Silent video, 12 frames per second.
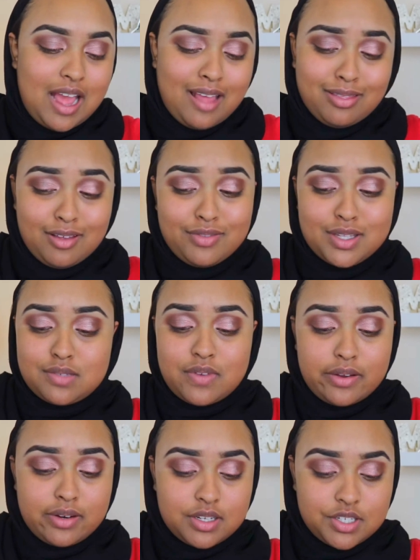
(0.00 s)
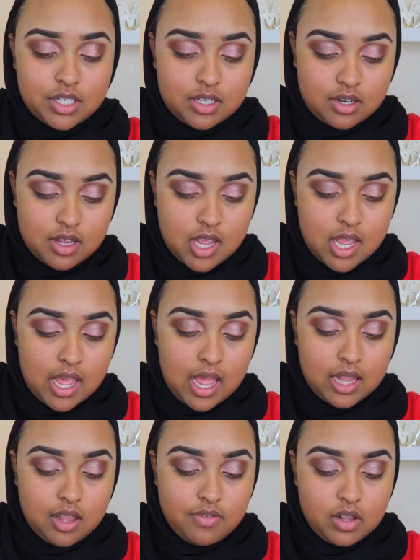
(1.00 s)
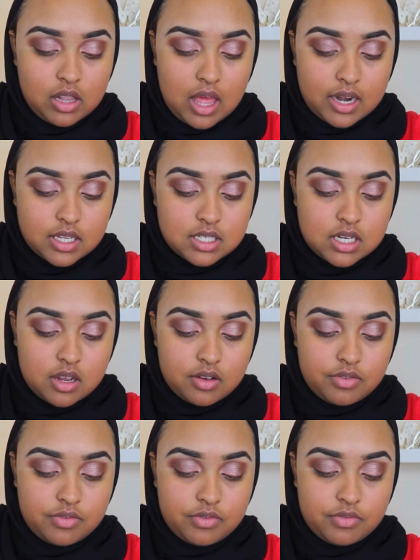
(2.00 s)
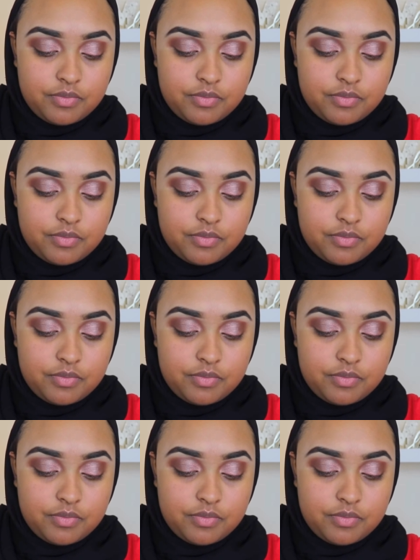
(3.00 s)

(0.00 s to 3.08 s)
I love this foundation. I love a lot of stuff